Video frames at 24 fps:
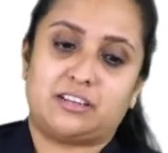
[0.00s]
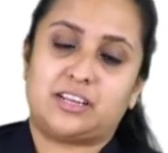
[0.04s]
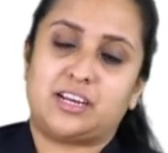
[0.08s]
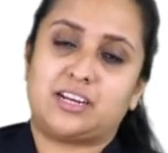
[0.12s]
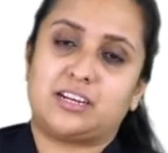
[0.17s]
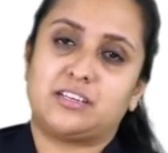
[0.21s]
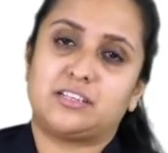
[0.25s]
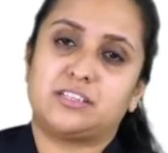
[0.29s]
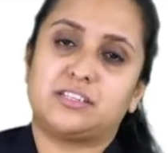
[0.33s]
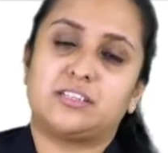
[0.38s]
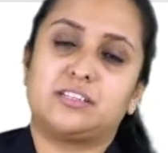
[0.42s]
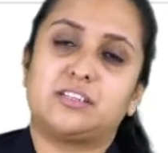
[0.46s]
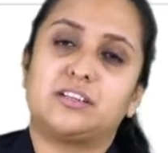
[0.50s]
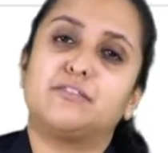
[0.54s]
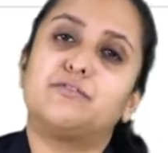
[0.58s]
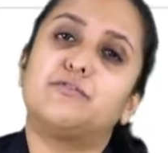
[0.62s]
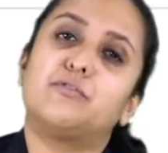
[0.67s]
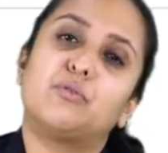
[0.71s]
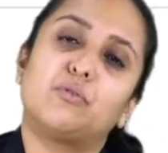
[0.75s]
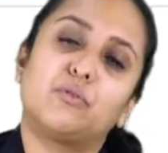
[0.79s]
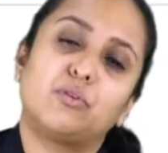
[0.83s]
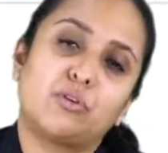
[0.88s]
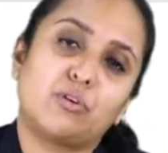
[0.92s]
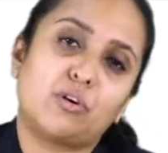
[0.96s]
that is the
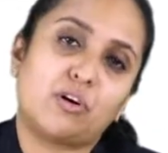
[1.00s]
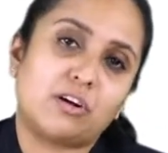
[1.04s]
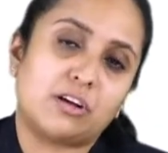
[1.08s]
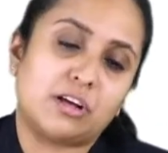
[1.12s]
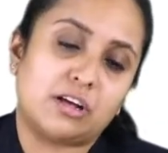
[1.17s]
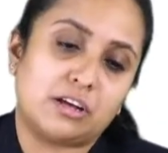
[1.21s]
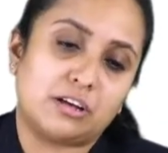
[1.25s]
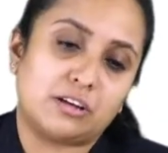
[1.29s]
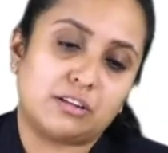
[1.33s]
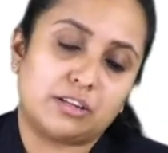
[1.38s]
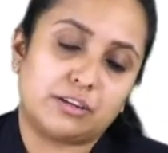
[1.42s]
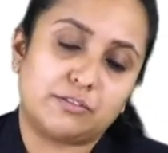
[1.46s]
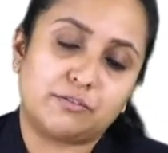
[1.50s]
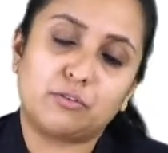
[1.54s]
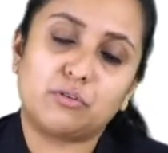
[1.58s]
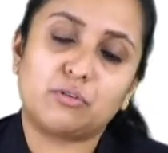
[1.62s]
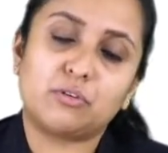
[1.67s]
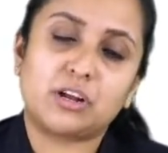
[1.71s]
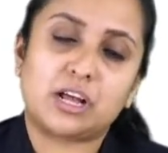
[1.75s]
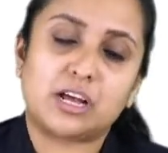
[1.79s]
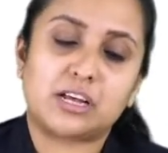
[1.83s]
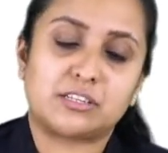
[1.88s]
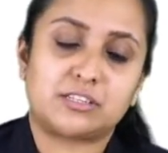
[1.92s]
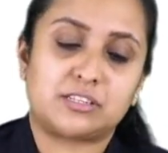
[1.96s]

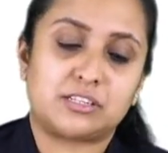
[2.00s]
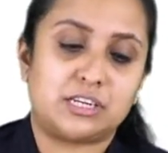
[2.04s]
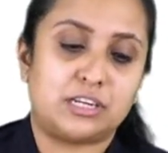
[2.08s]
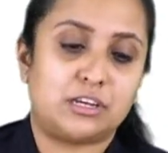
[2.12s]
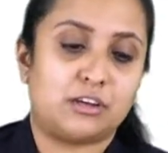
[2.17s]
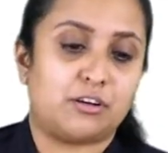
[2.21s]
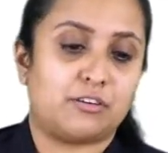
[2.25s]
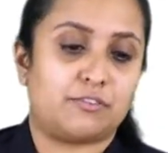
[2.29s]
forecasting